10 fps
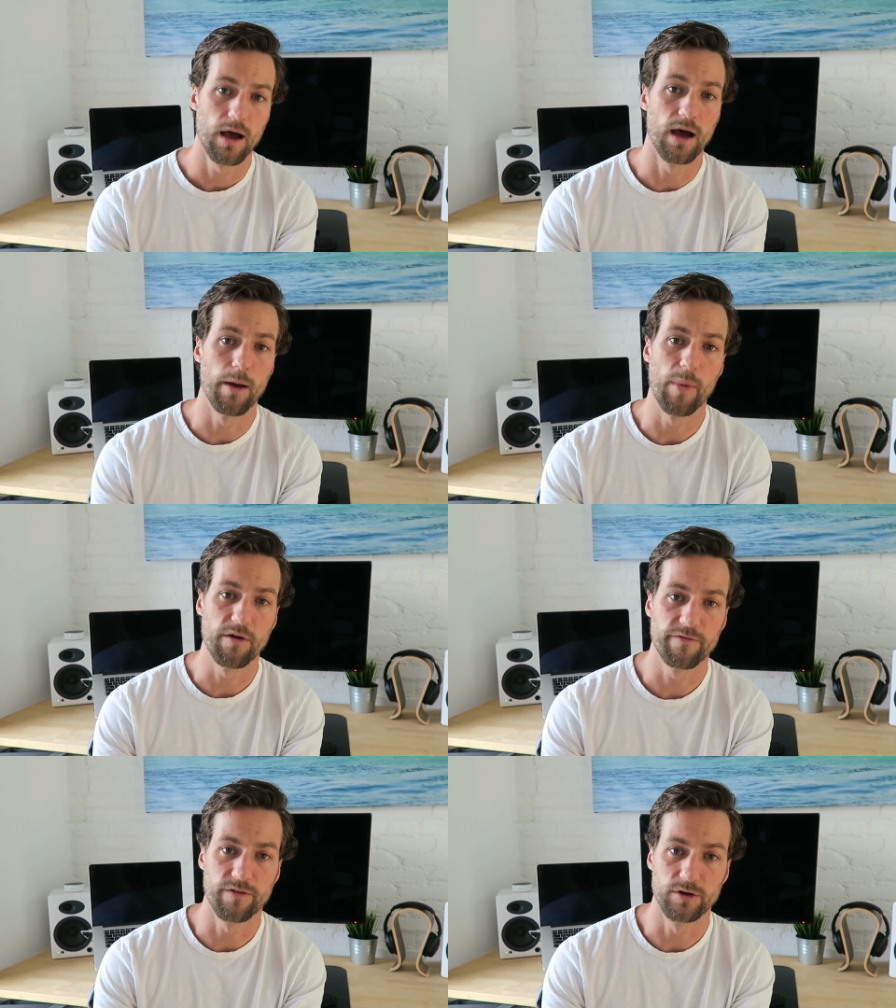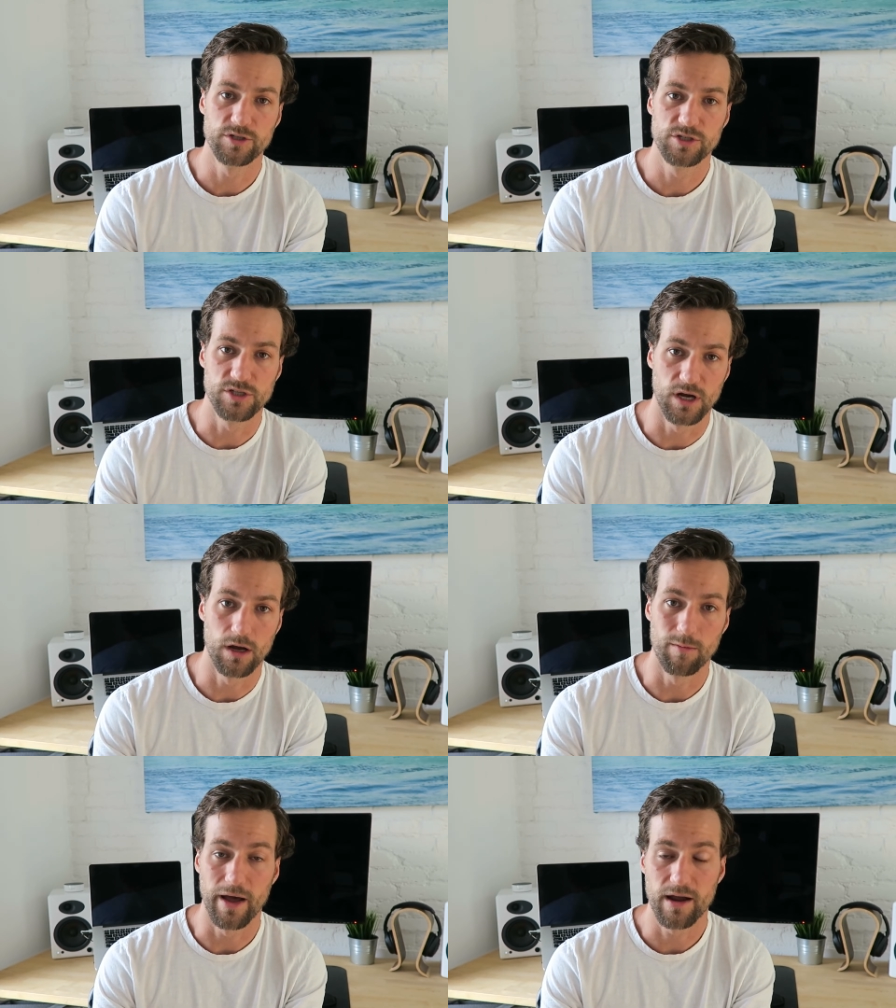uh, my first
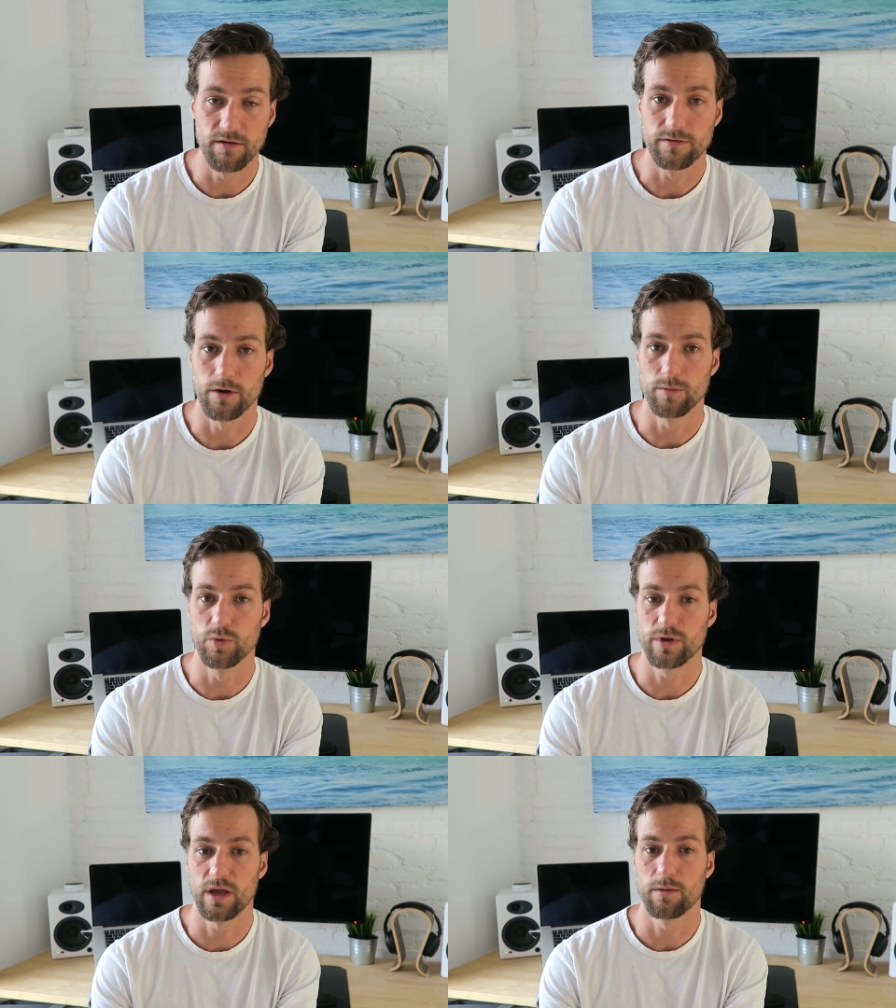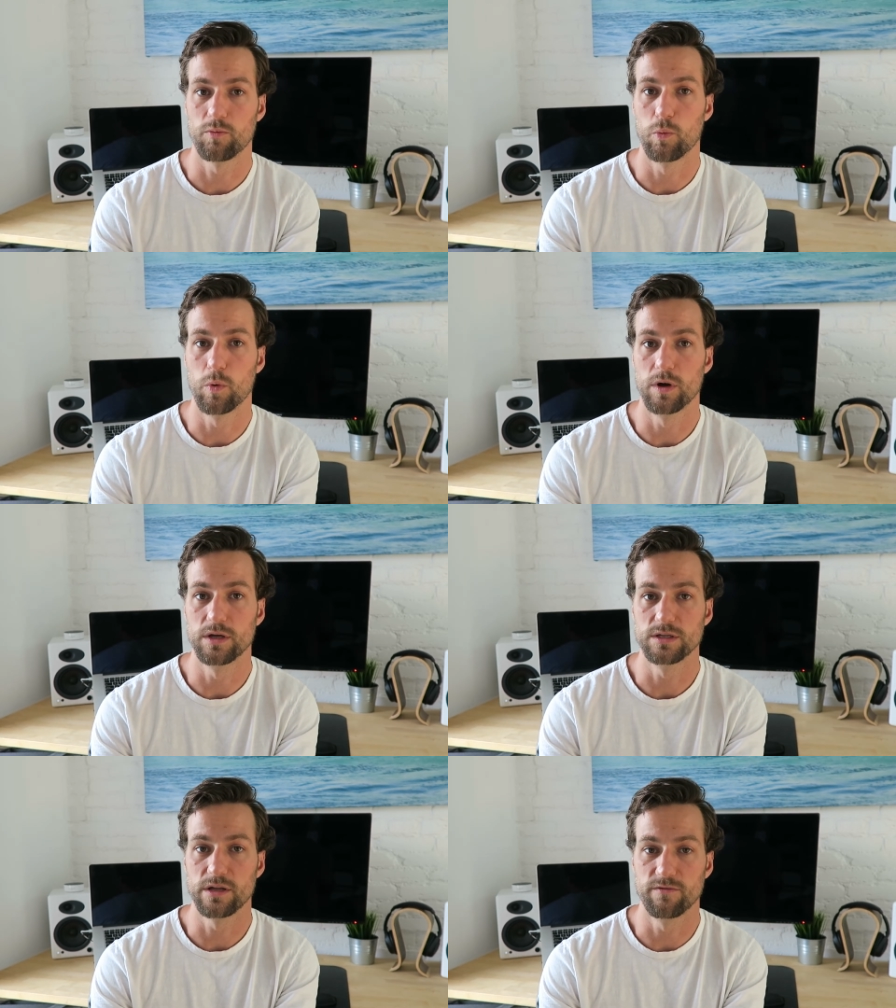job out of coding bootcamp
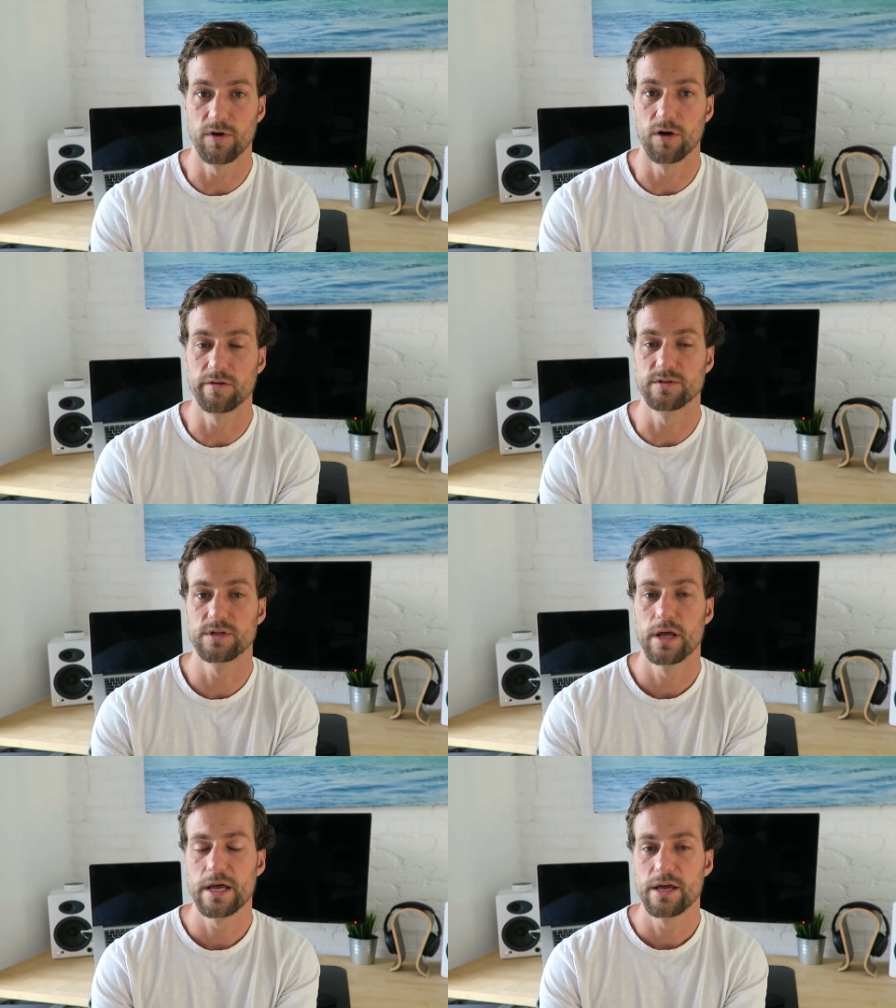was involved